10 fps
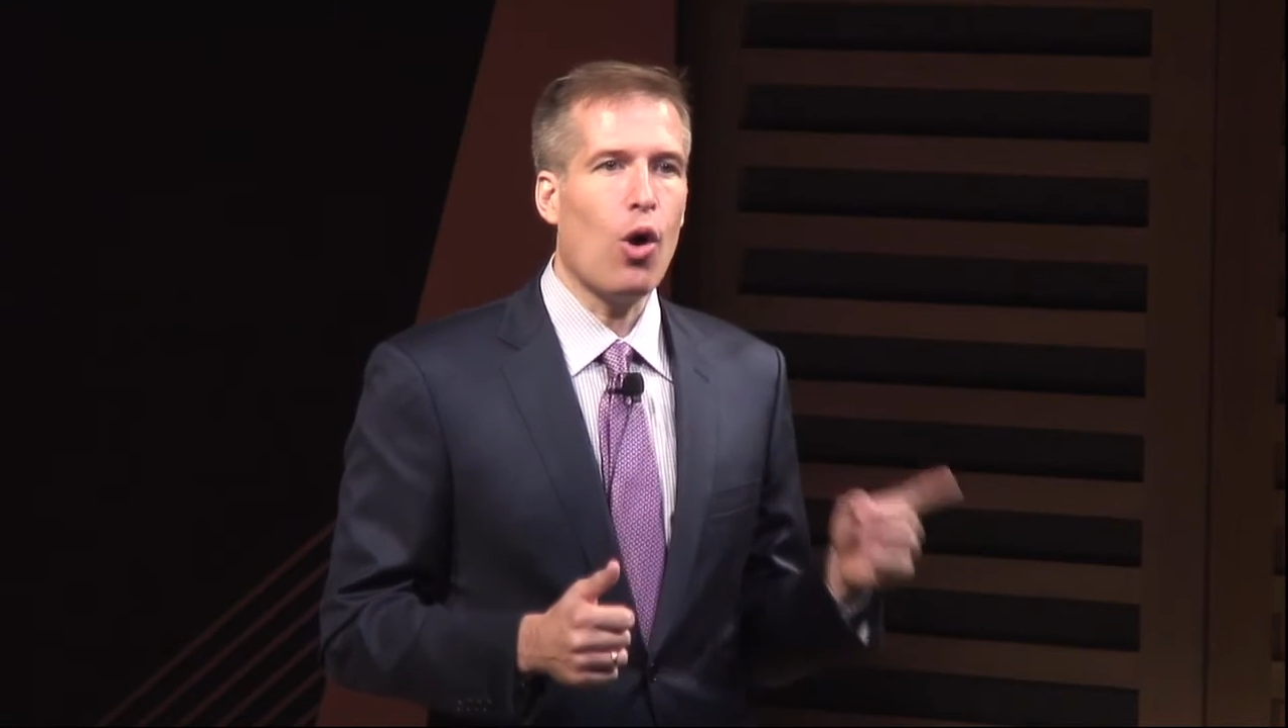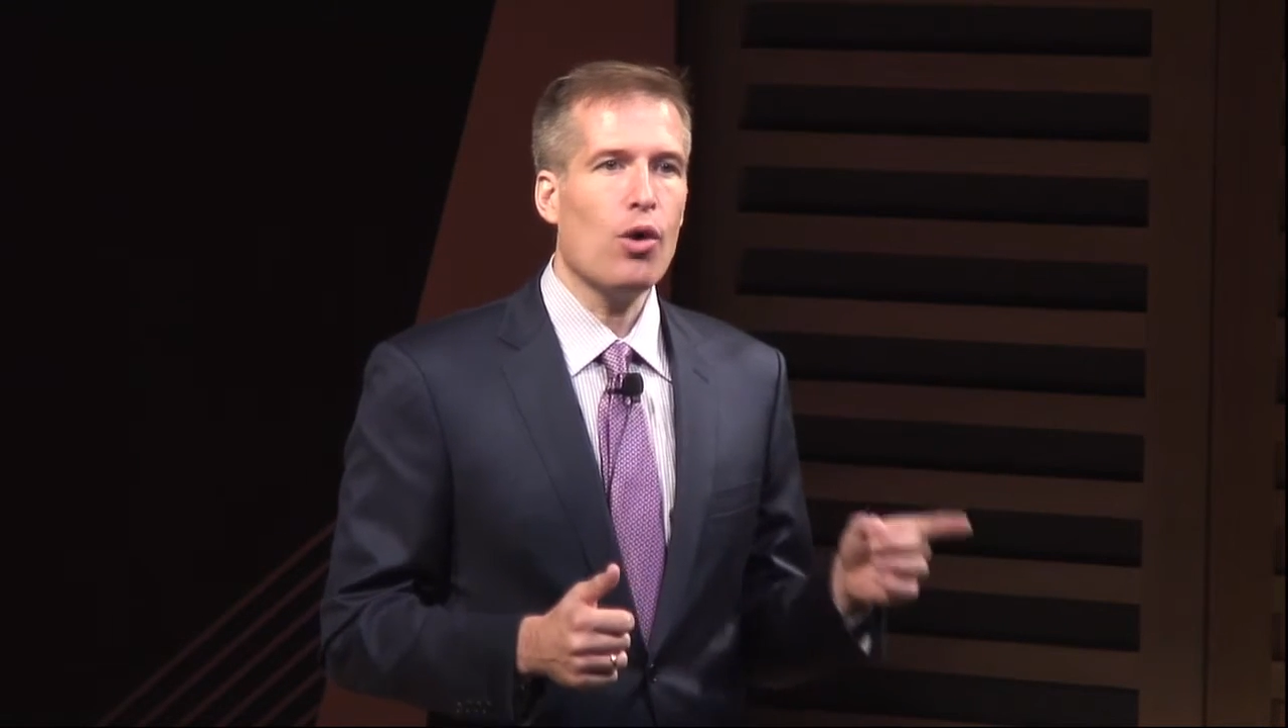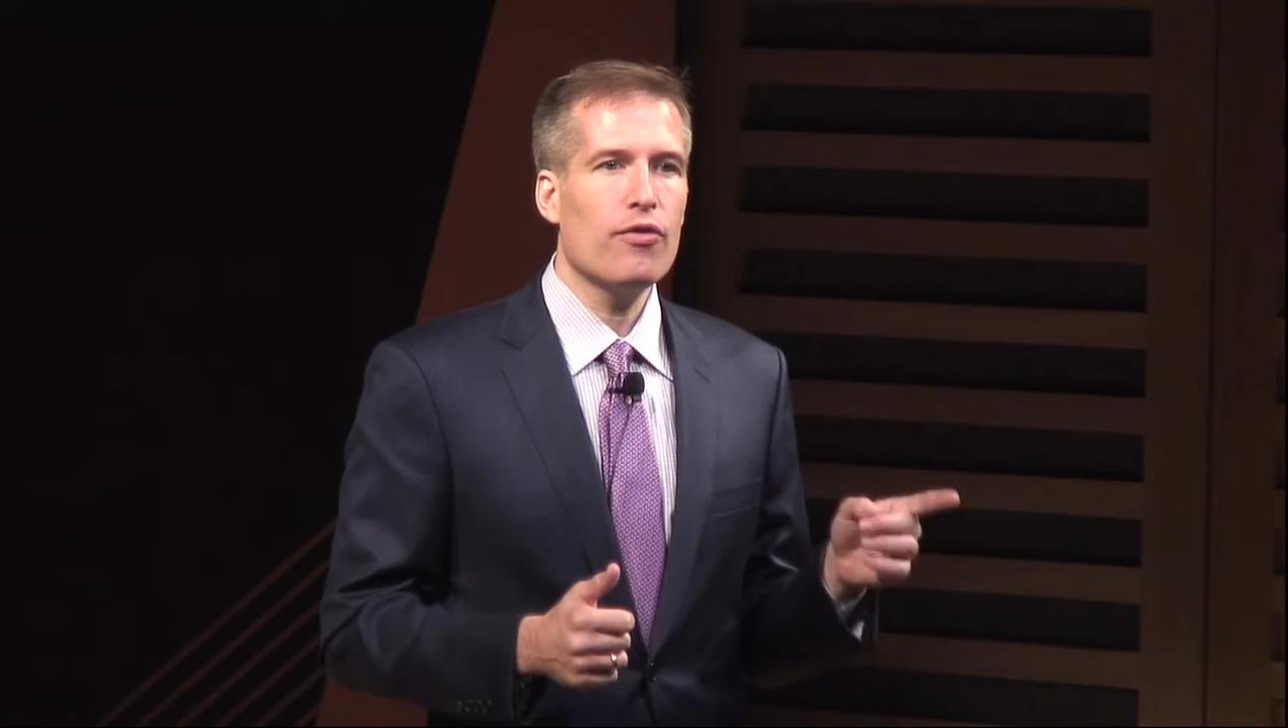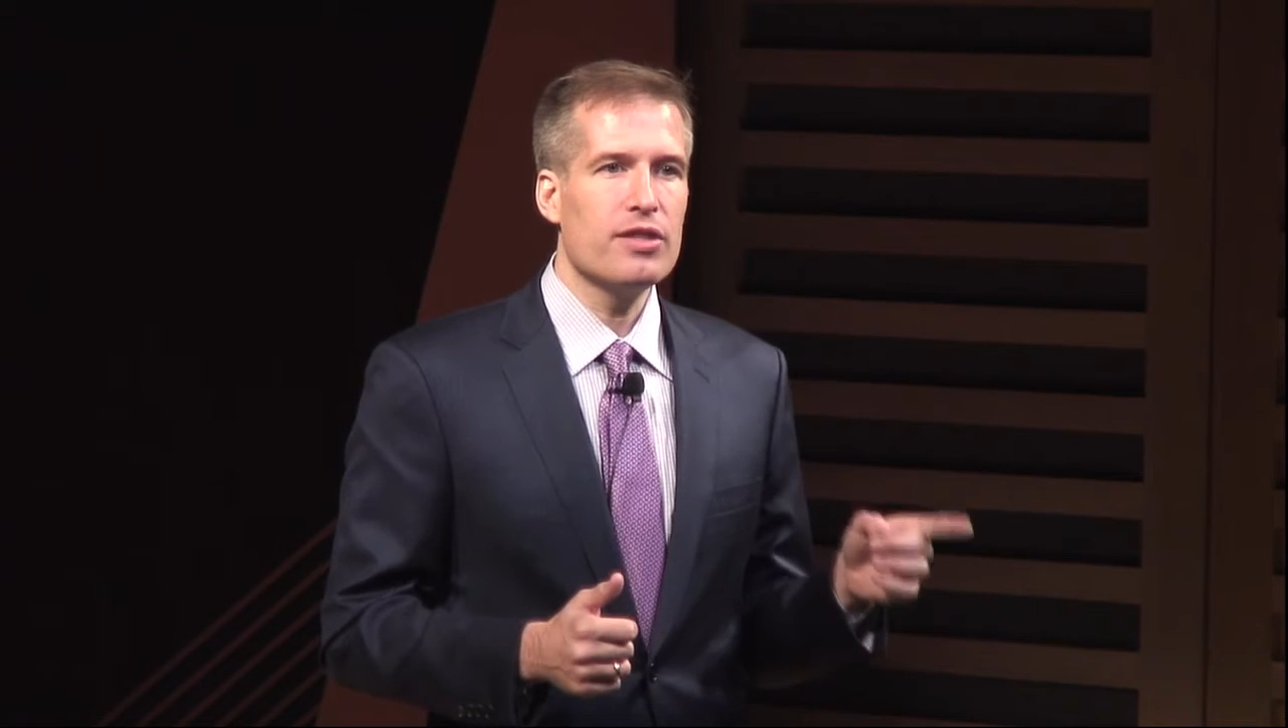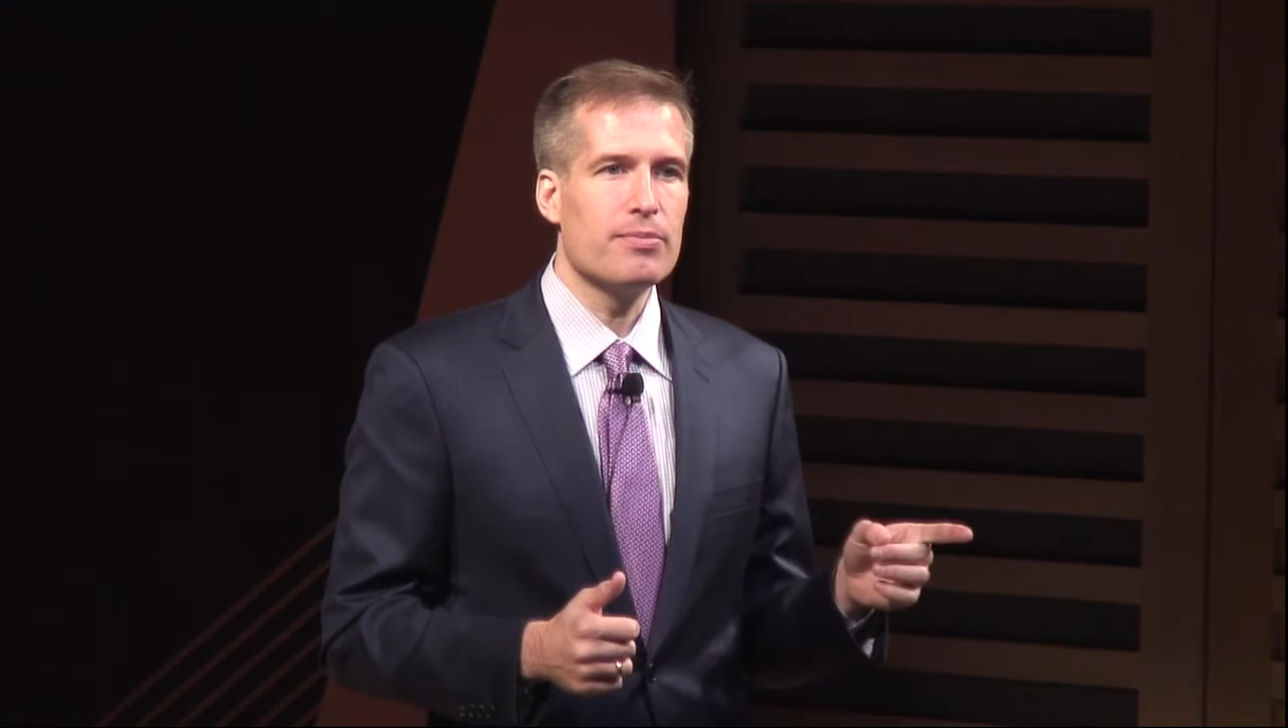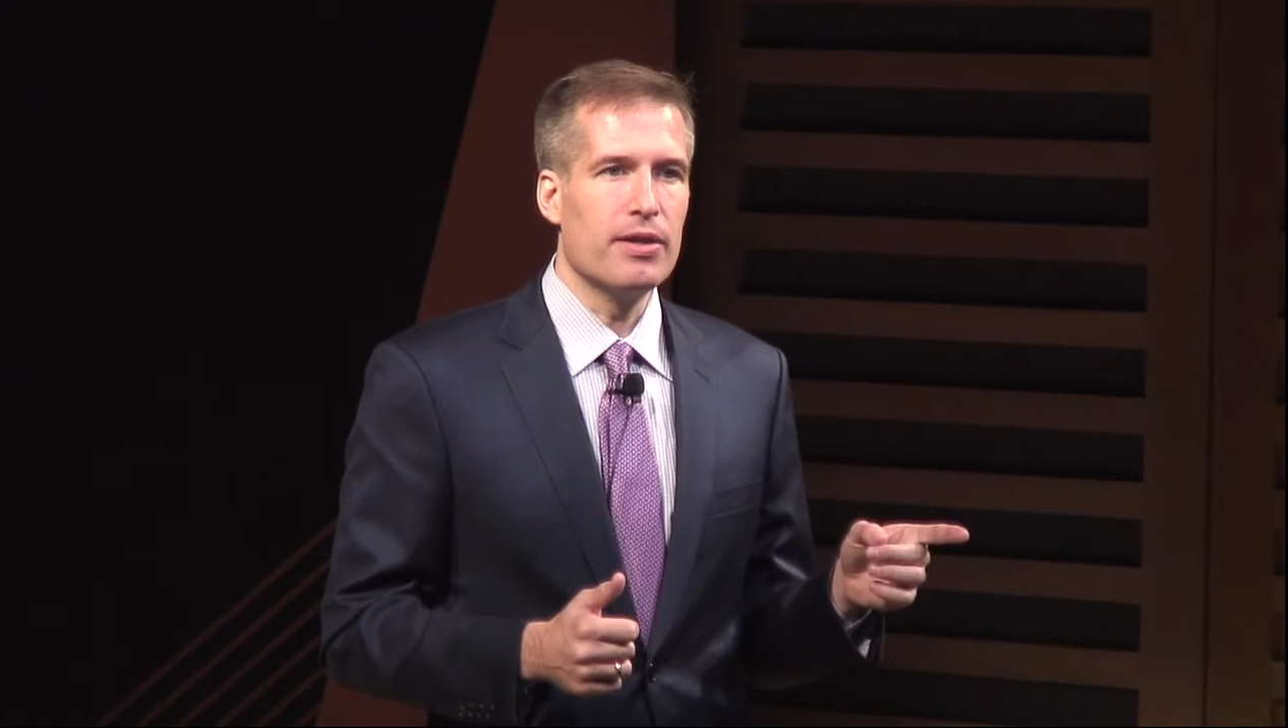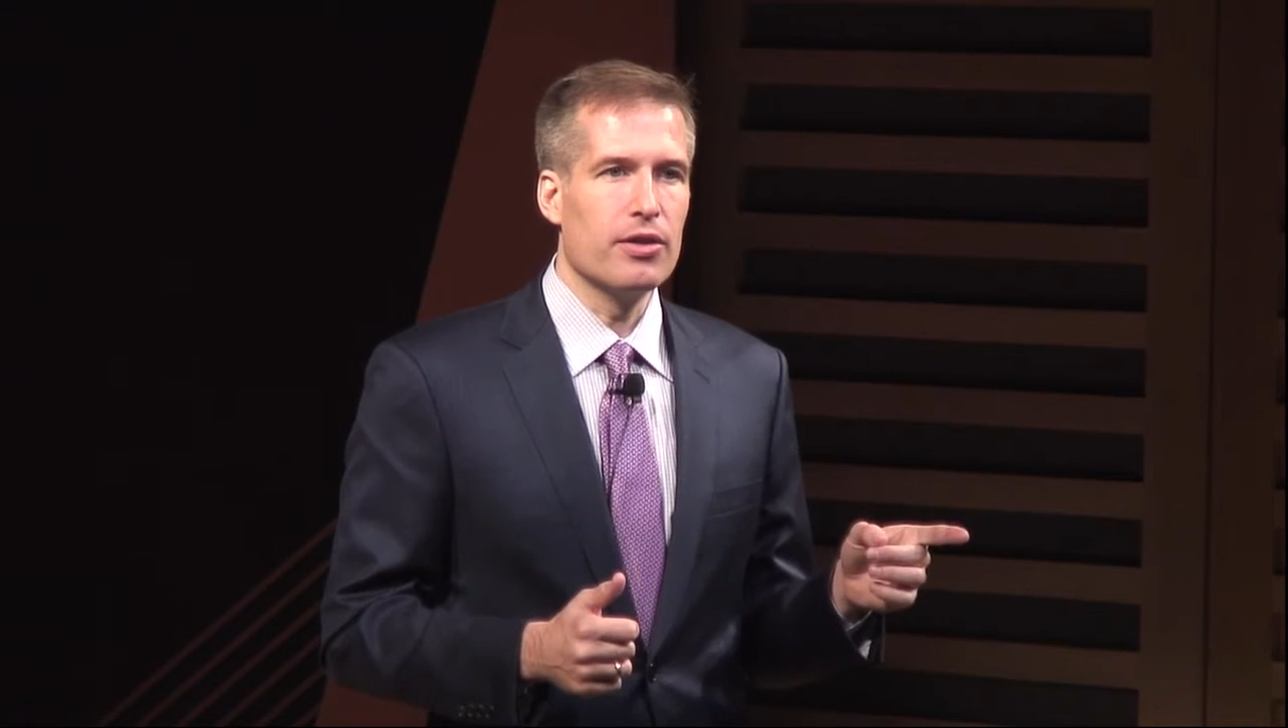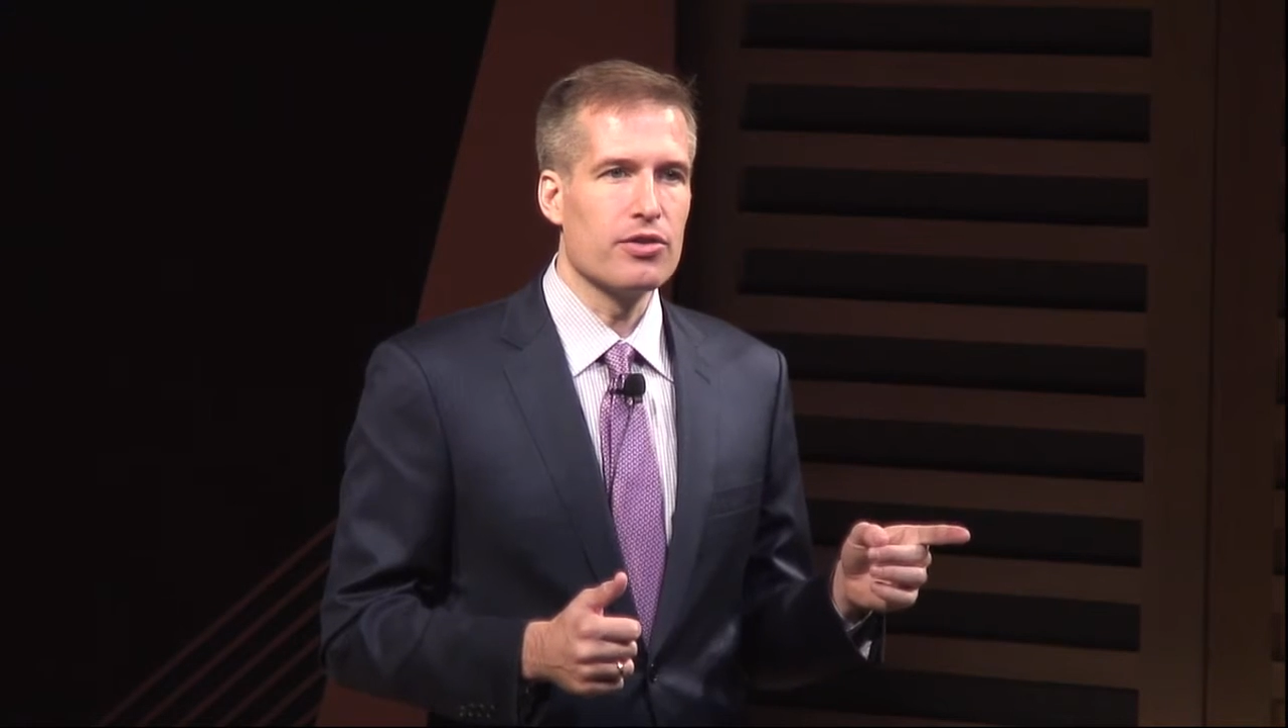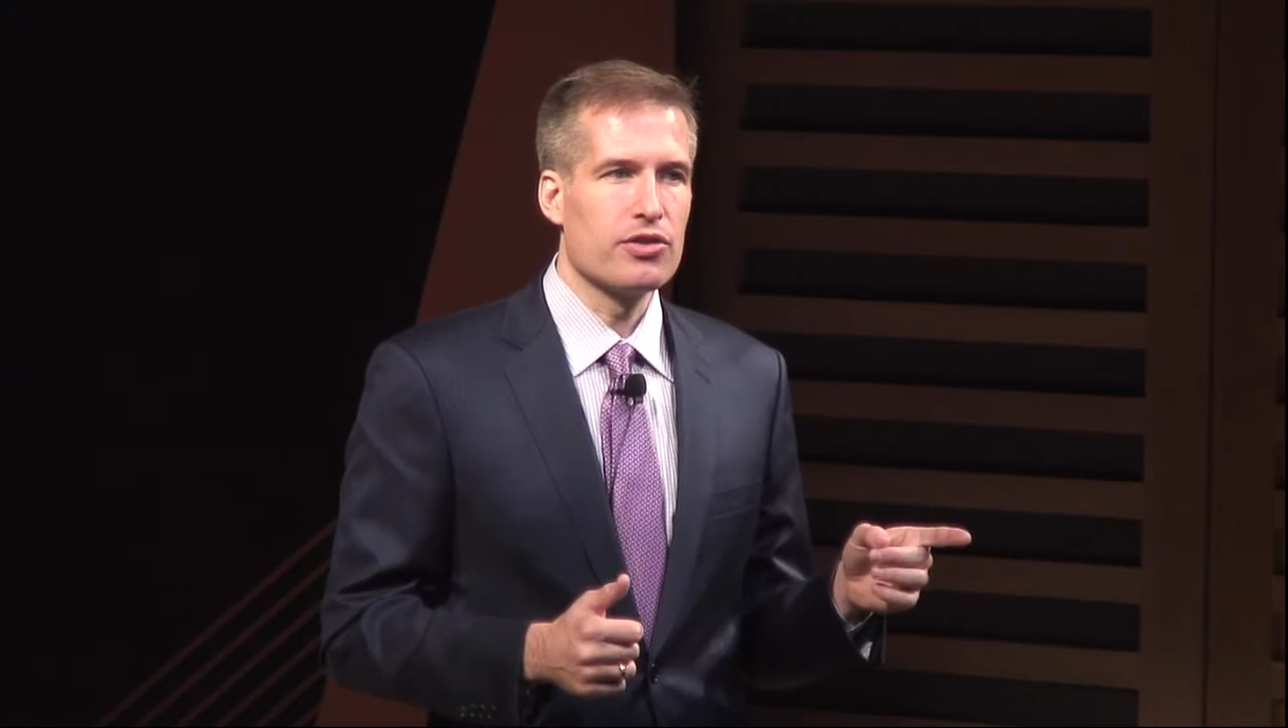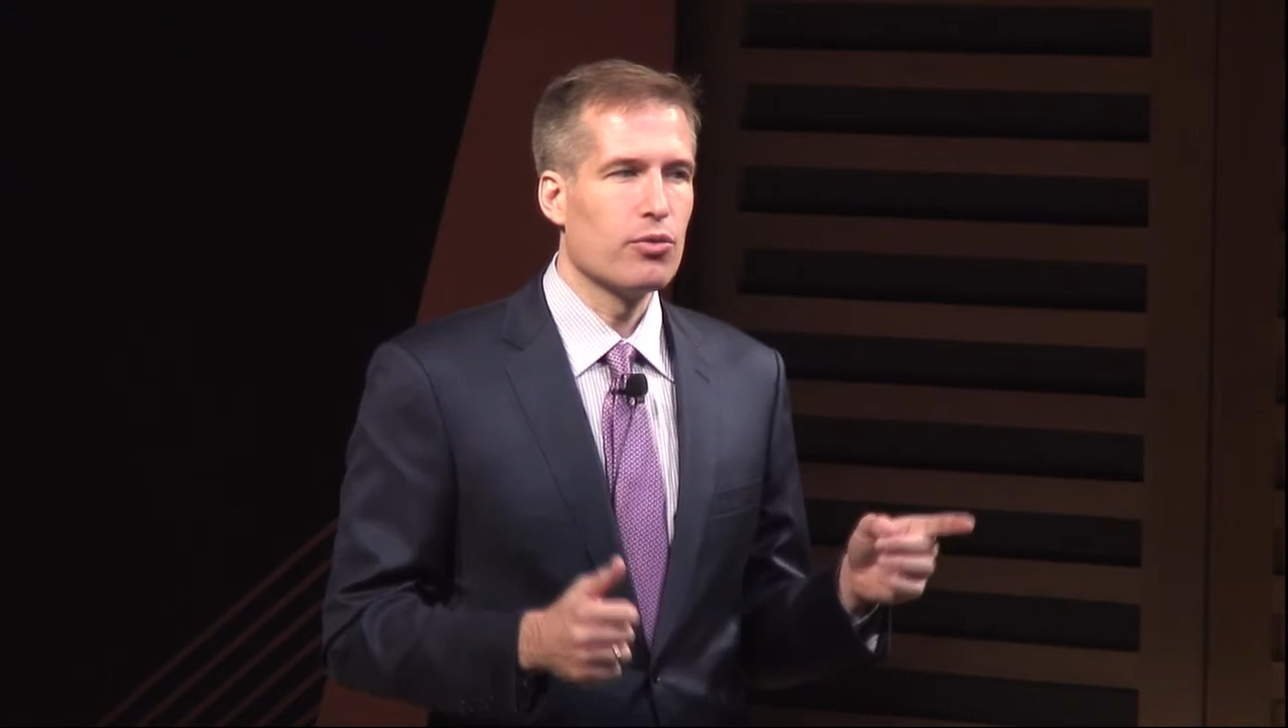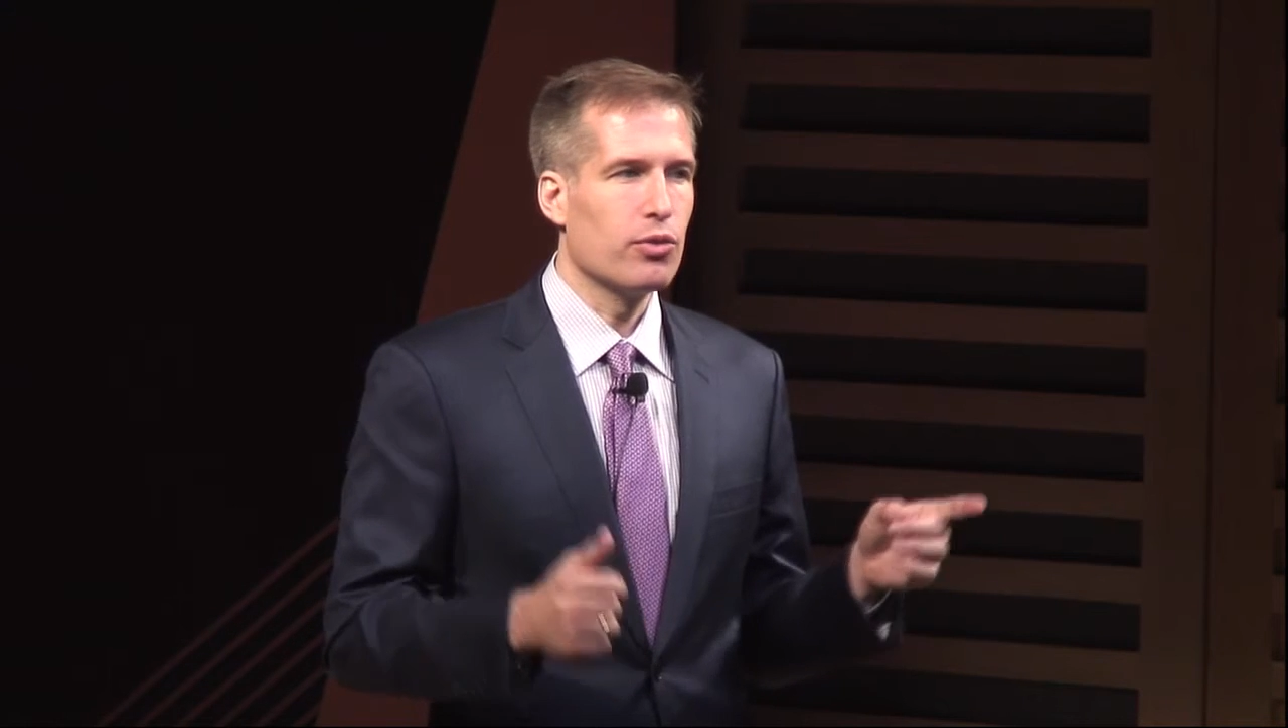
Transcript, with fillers: all of these bidders